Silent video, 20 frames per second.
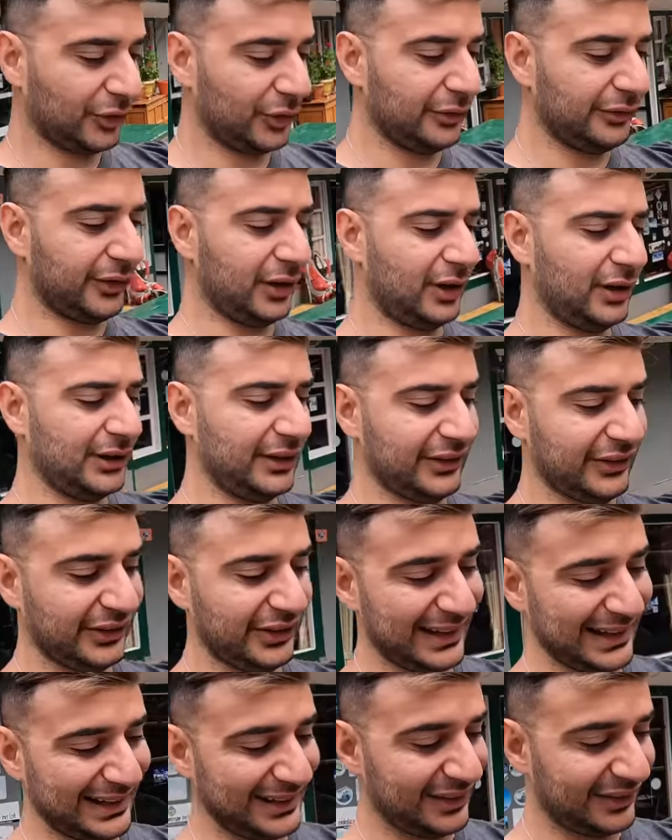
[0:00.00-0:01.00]
so far, it
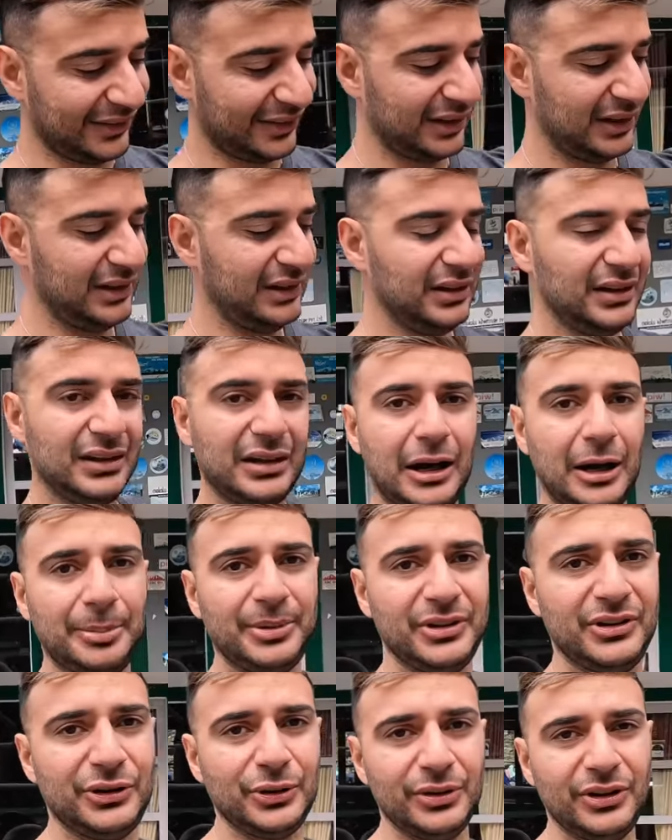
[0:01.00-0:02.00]
says up
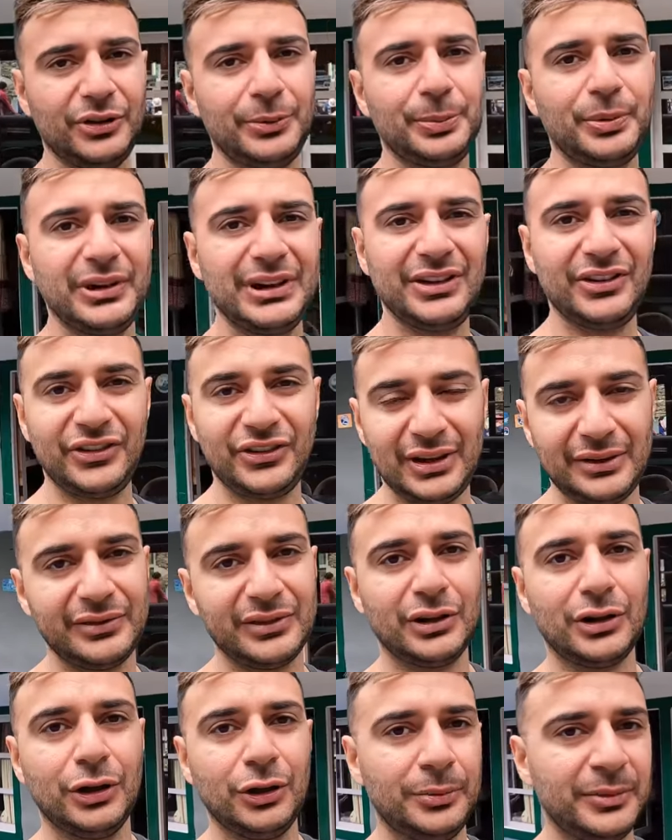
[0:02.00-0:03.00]
until this point is
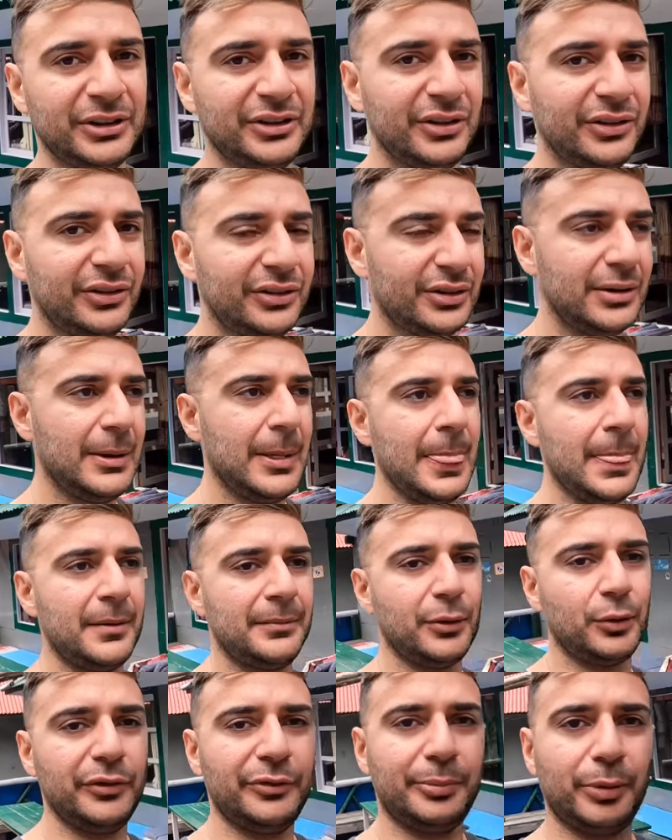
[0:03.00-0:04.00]
7 kilometers,
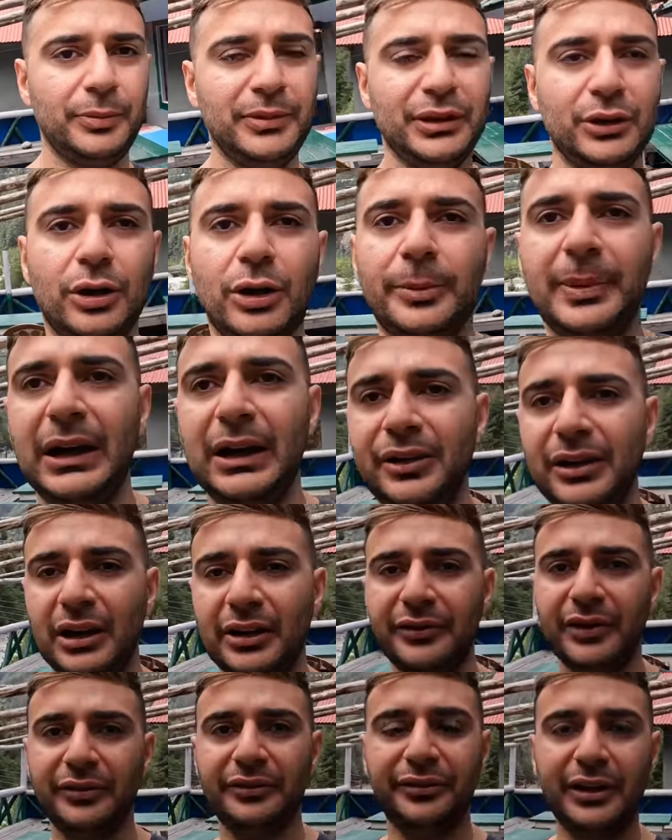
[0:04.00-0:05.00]
but we've probably got about
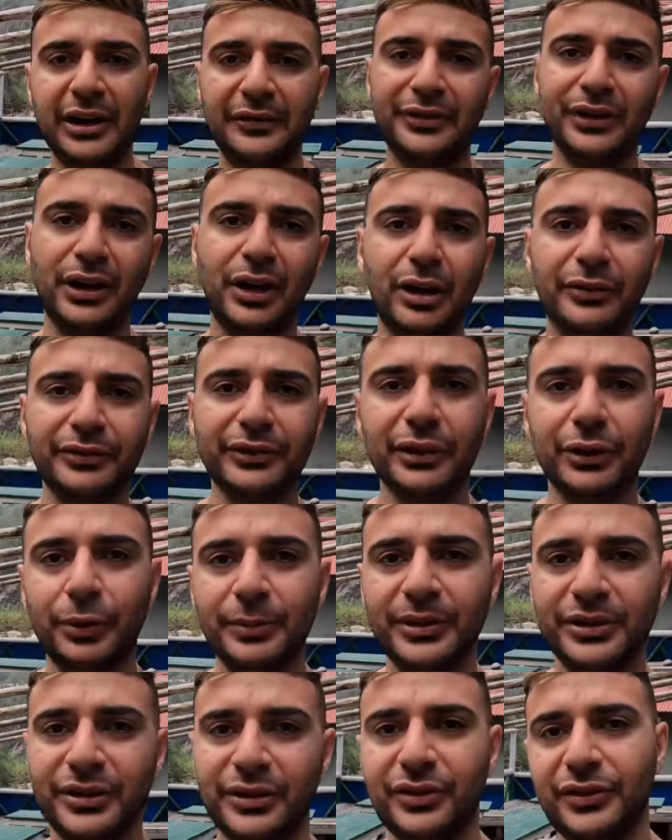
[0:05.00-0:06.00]
another 5.5
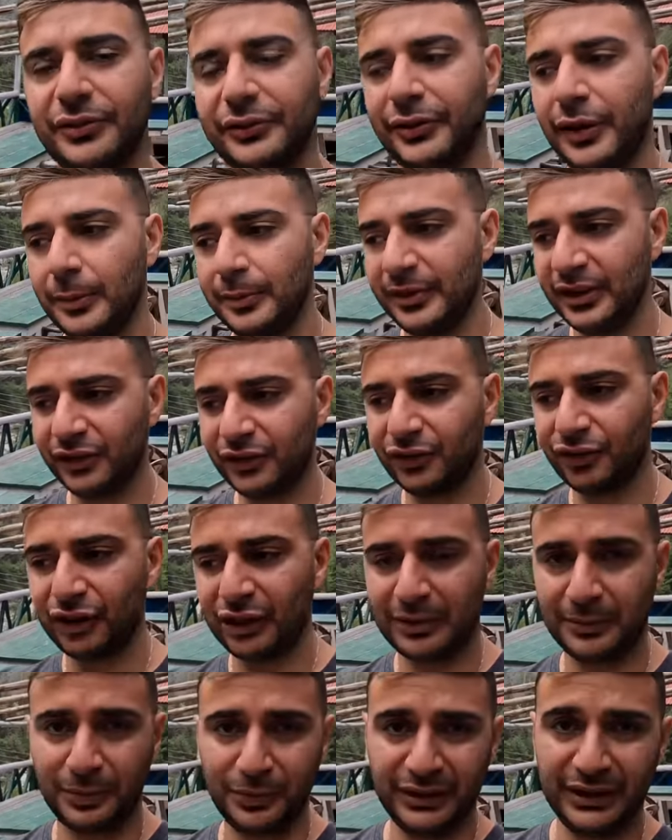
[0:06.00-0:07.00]
kilometers from this
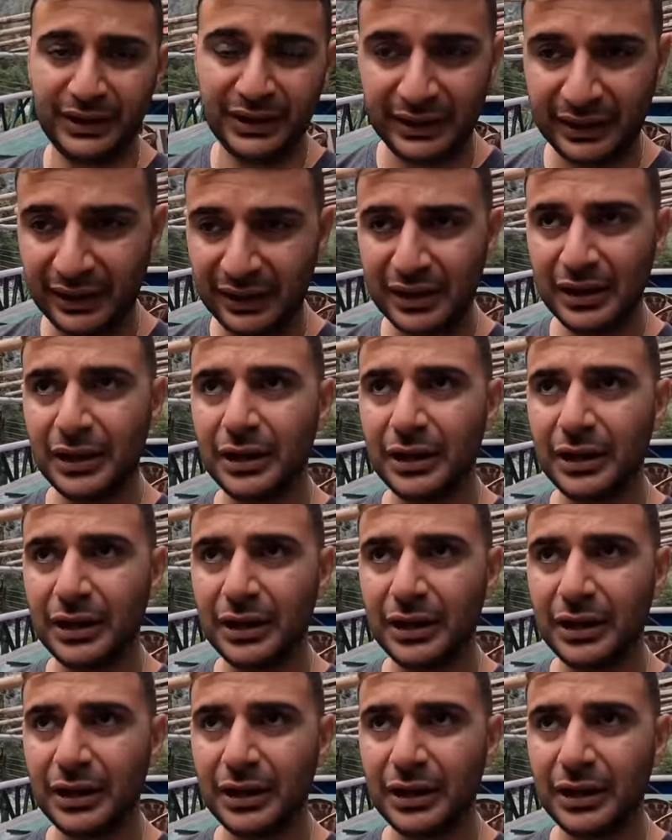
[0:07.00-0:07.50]
checkpoint here